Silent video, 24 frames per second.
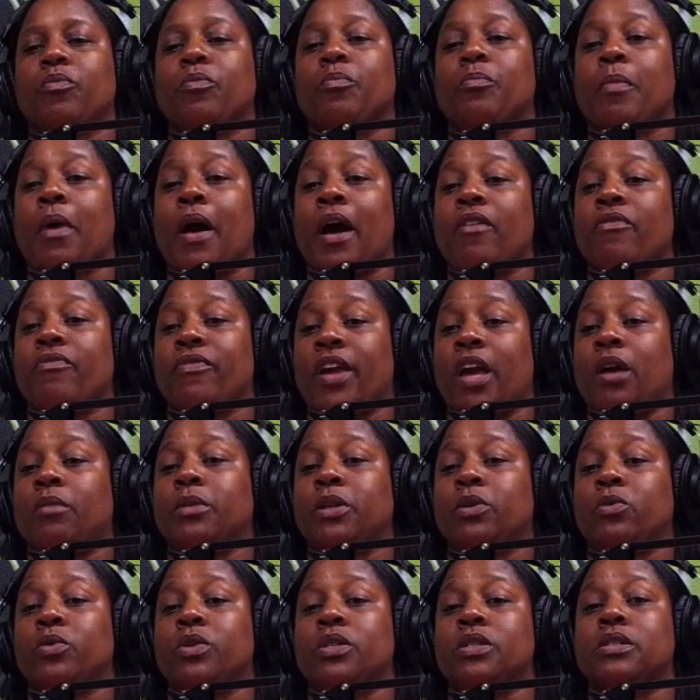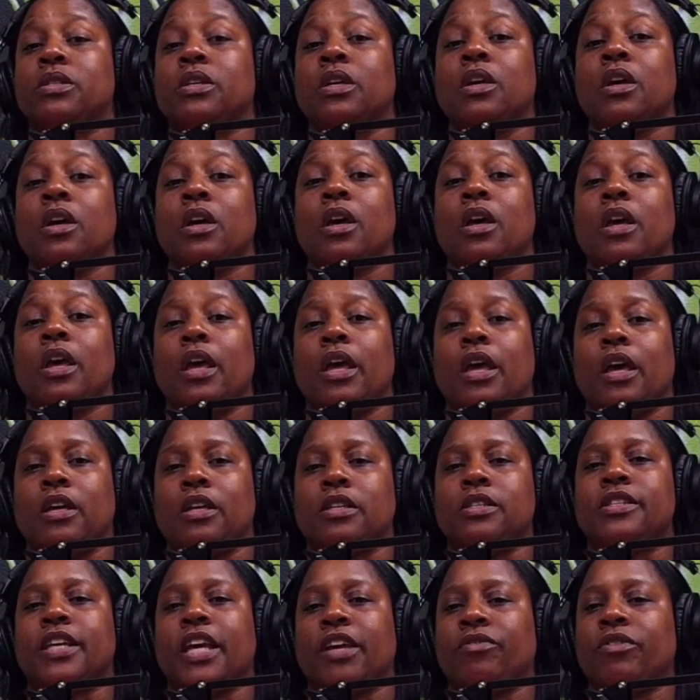My family
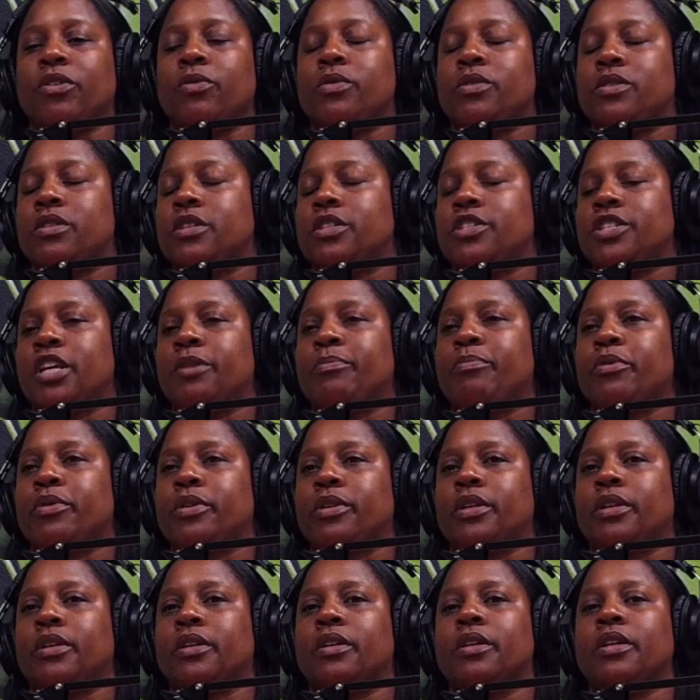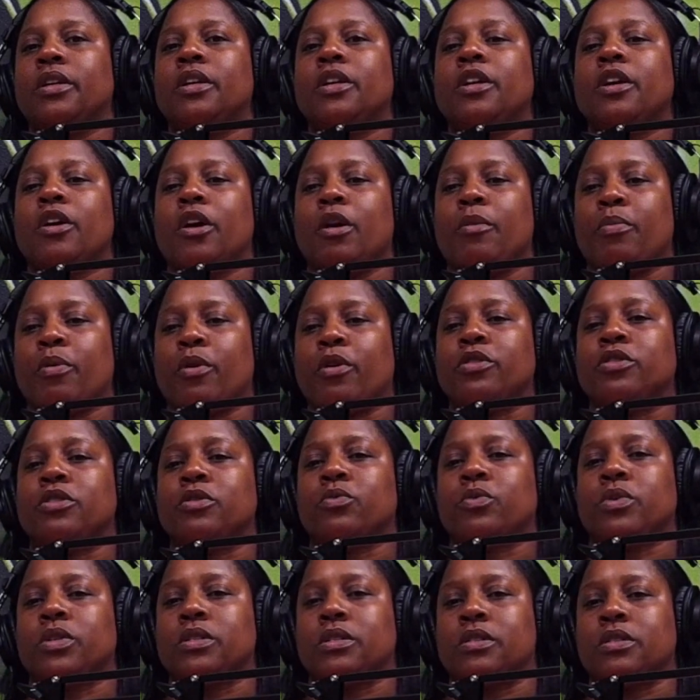safety was in jeopardy. A person
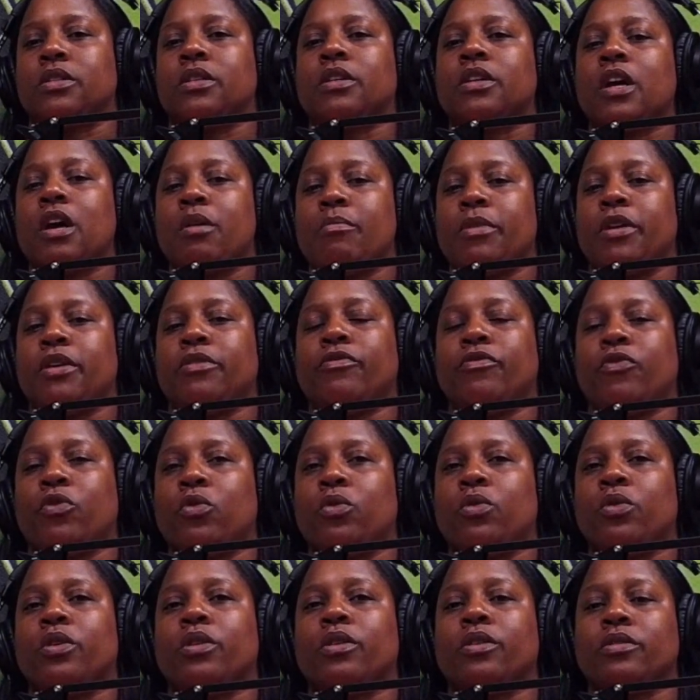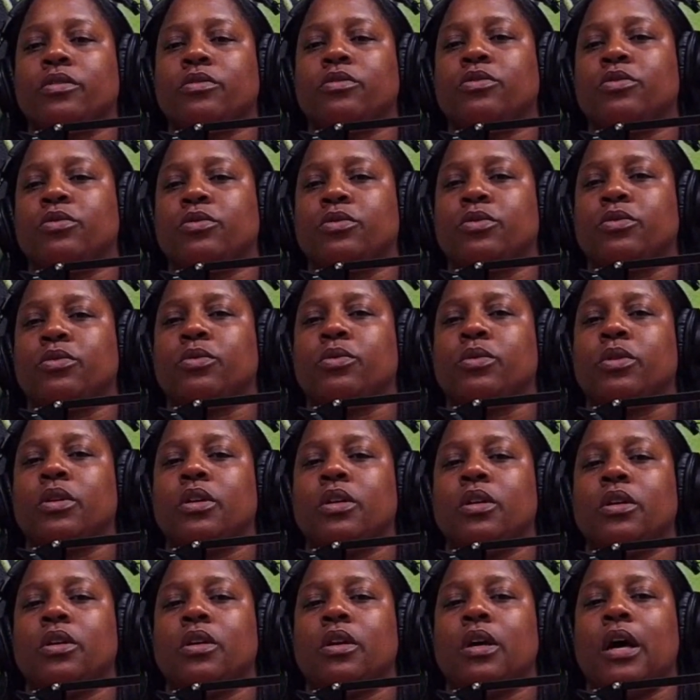was coming forward to
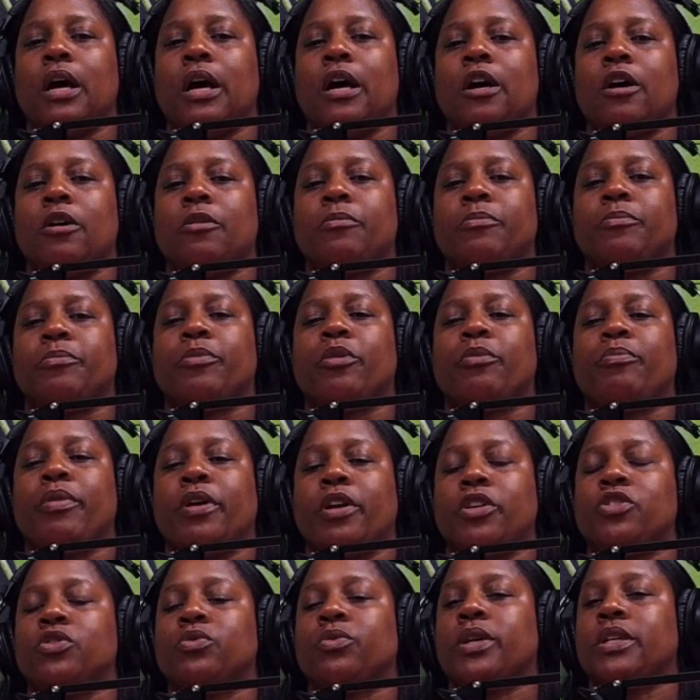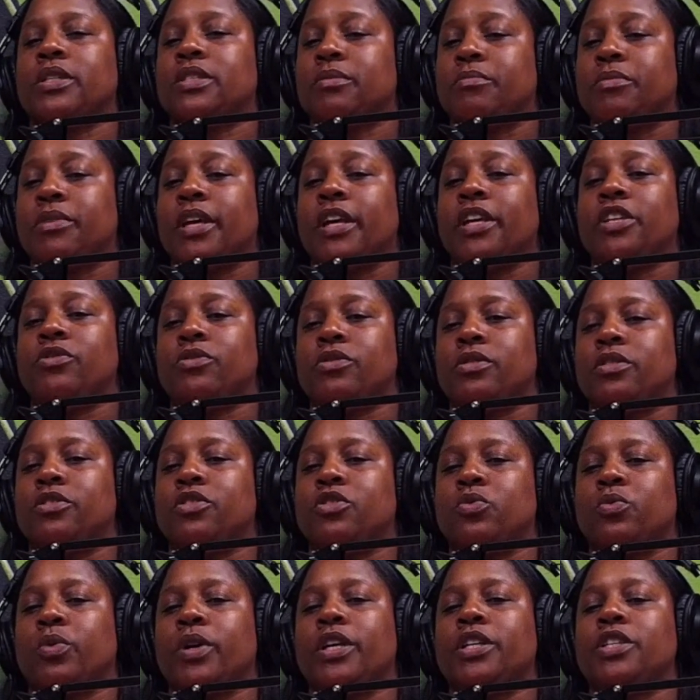perpetuate some dangerous
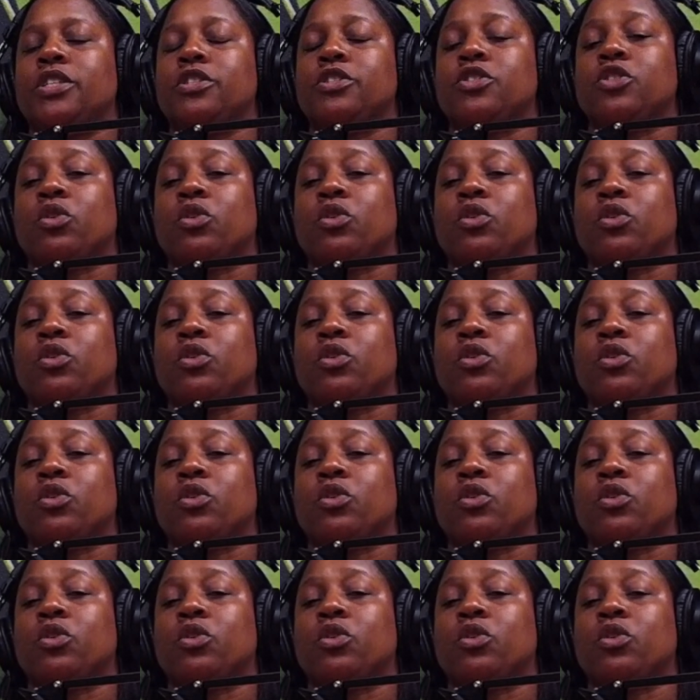situations.